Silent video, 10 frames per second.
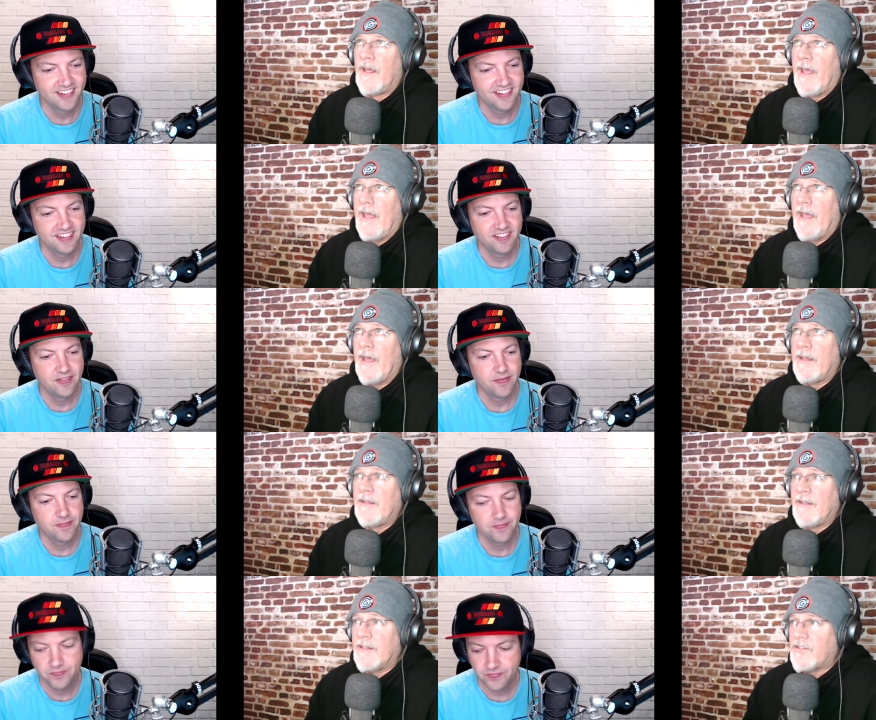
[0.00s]

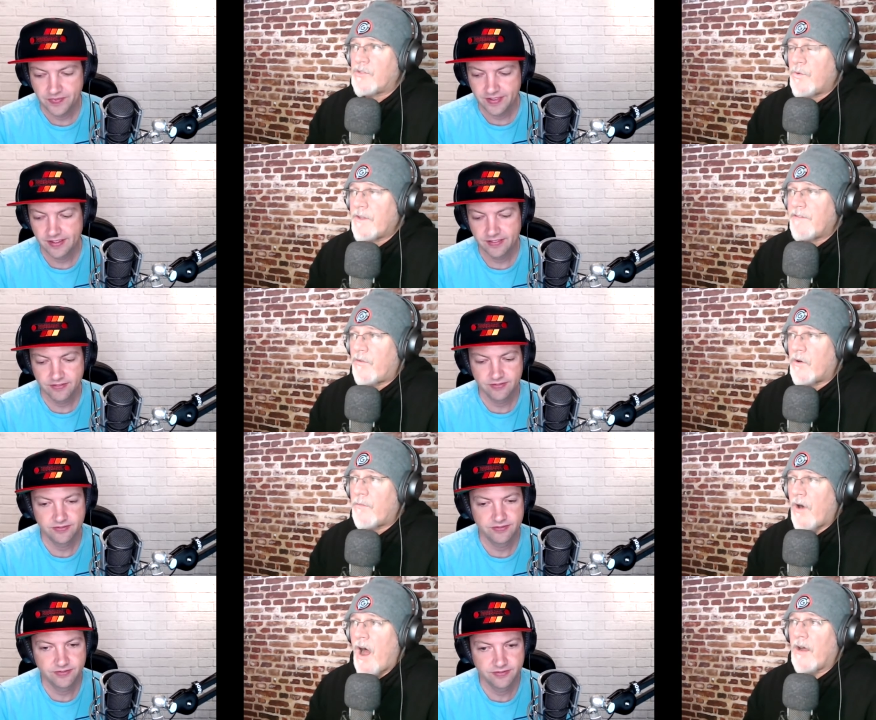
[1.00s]
Speaker 1: and and this is when the
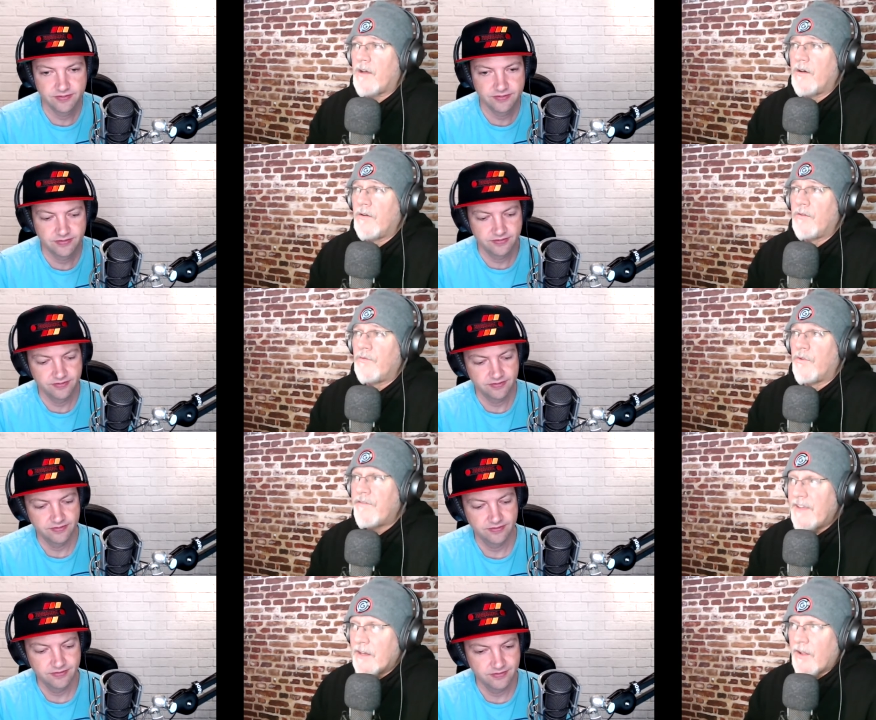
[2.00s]
Ford Bronco
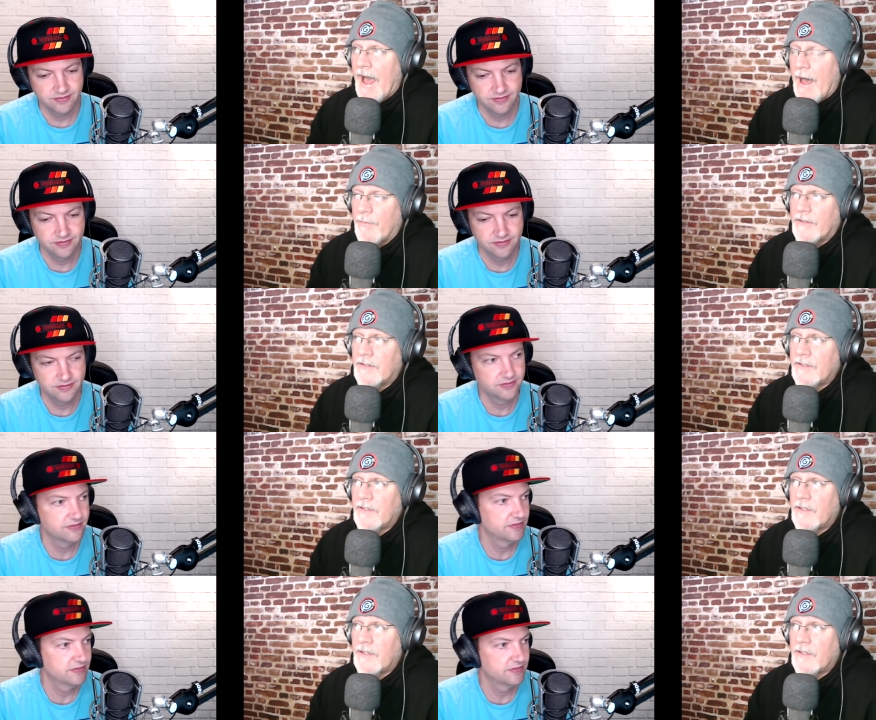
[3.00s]
reveal happened.